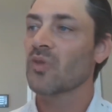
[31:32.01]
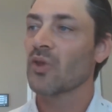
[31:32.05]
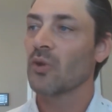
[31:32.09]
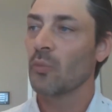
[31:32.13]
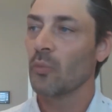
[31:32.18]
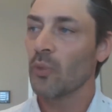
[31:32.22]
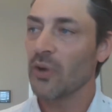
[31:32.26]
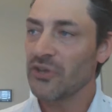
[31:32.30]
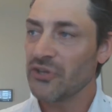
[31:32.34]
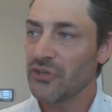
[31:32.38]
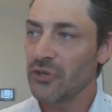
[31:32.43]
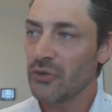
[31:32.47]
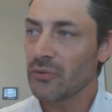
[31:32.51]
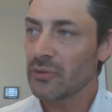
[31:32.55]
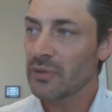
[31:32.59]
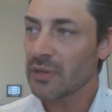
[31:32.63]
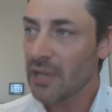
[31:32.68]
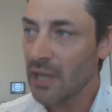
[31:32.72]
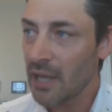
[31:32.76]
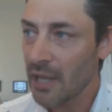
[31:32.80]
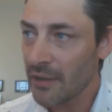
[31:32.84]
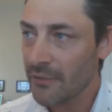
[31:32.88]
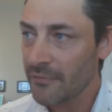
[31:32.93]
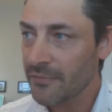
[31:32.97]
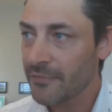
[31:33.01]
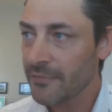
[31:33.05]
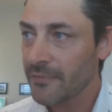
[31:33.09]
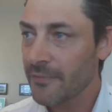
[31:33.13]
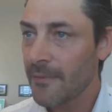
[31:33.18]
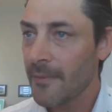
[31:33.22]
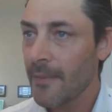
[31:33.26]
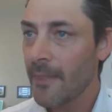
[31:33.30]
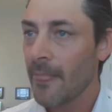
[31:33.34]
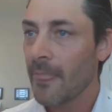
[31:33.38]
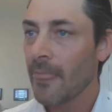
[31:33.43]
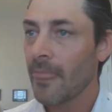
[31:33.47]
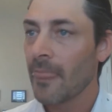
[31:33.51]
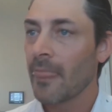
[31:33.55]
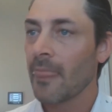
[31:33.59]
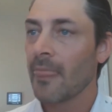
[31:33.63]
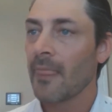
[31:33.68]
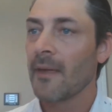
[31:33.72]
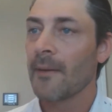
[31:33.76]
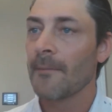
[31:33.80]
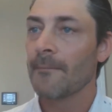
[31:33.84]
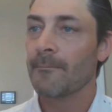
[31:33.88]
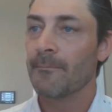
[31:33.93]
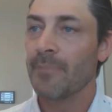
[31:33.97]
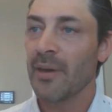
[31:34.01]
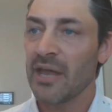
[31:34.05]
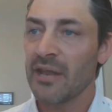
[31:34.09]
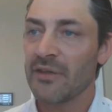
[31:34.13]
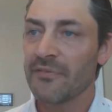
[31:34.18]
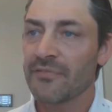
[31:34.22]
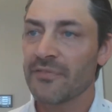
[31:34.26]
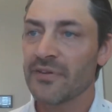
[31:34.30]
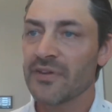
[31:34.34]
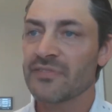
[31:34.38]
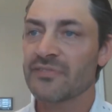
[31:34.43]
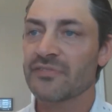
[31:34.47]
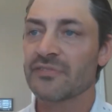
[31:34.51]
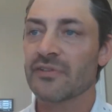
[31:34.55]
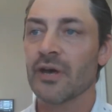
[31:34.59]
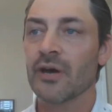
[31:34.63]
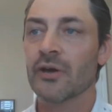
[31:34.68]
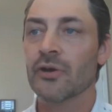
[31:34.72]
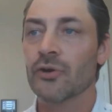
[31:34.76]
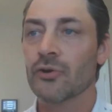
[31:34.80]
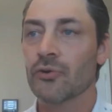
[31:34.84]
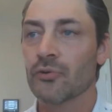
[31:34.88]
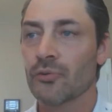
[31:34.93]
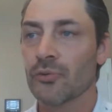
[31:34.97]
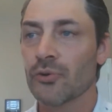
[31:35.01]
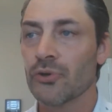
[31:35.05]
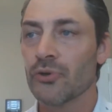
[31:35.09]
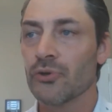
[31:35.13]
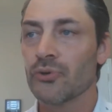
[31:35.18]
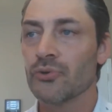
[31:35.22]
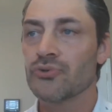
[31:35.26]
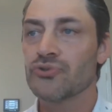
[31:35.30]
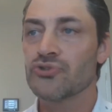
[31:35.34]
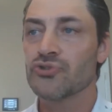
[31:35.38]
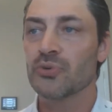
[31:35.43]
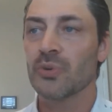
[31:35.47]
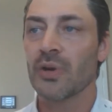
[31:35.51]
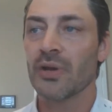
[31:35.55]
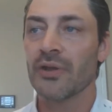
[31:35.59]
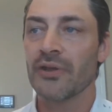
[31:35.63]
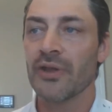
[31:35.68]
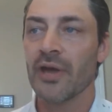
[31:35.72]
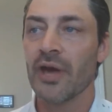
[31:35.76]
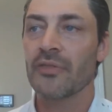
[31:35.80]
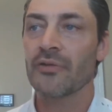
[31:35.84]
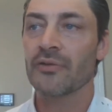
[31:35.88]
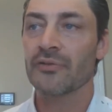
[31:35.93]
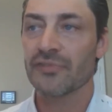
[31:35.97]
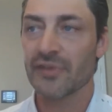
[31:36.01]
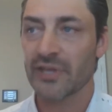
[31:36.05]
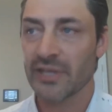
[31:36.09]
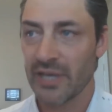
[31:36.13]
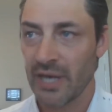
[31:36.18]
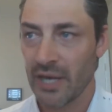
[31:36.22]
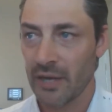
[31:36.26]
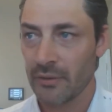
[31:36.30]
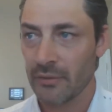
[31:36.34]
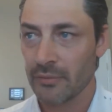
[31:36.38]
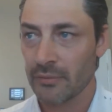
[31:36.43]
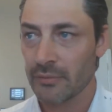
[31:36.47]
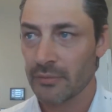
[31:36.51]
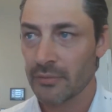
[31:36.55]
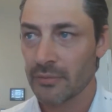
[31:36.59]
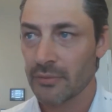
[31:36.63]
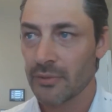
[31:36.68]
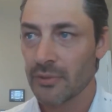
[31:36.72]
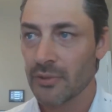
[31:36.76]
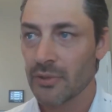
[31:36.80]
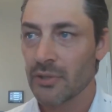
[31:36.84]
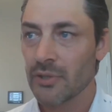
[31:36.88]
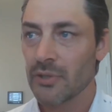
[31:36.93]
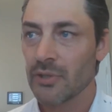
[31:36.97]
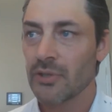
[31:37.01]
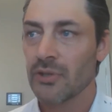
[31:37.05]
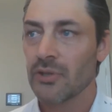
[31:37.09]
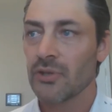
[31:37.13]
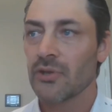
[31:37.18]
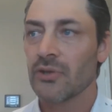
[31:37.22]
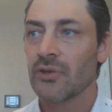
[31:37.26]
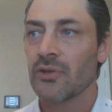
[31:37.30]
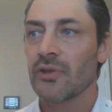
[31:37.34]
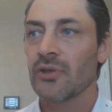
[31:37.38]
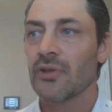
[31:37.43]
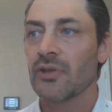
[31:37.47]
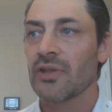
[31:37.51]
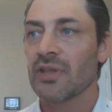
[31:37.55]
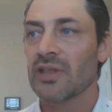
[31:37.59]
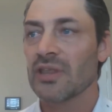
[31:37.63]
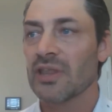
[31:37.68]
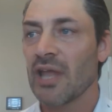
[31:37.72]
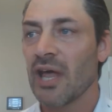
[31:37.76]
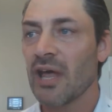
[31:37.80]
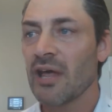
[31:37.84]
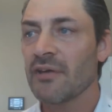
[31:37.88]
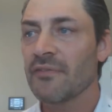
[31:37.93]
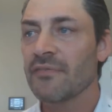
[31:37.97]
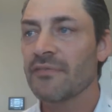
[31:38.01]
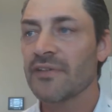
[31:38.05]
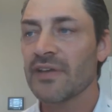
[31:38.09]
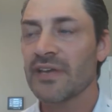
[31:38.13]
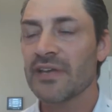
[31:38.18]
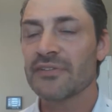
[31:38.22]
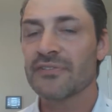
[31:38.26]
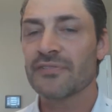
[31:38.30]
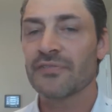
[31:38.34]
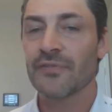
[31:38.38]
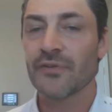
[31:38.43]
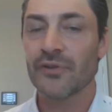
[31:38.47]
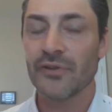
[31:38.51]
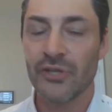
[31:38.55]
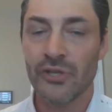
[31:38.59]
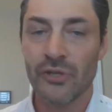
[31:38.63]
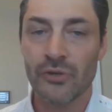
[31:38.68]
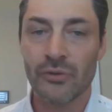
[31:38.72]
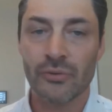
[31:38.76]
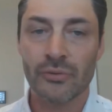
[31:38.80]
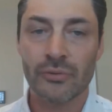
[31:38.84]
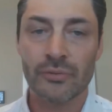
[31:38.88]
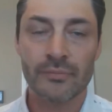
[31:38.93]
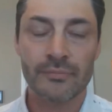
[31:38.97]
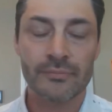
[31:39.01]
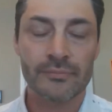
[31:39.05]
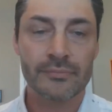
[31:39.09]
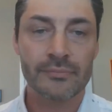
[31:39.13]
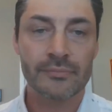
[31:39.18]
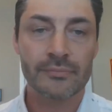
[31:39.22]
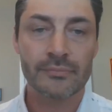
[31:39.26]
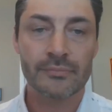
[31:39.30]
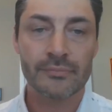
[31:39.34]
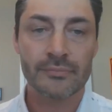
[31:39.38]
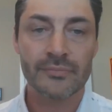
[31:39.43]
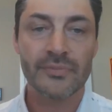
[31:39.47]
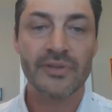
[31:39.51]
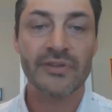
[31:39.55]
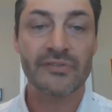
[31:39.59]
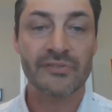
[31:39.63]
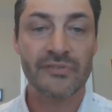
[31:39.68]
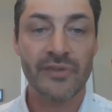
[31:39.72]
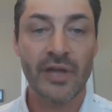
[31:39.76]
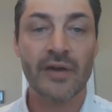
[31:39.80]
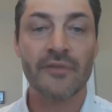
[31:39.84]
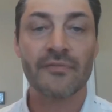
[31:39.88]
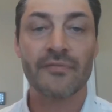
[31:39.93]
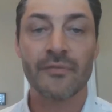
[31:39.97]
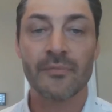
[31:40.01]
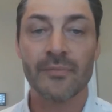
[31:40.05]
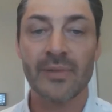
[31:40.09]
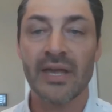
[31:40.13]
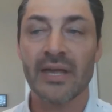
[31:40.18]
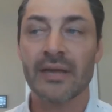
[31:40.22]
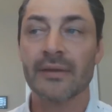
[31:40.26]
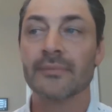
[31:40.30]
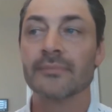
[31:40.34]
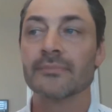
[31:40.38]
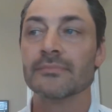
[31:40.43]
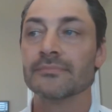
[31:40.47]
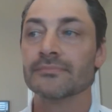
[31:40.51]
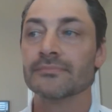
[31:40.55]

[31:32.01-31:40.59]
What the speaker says: When you love, benefits accrue to another's account. Love is for you. It's not for me.